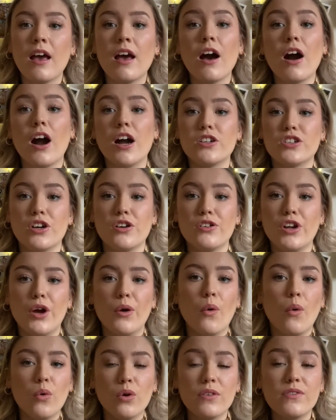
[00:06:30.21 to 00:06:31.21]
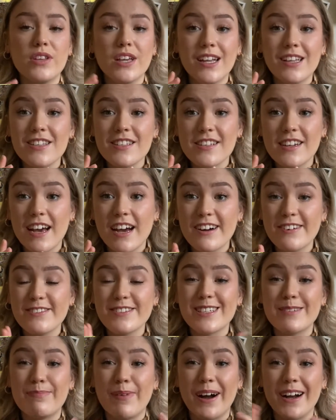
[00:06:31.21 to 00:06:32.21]
I don't know all of the ins and
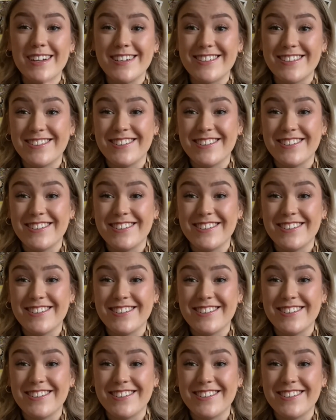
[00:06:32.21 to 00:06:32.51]
outs, but I do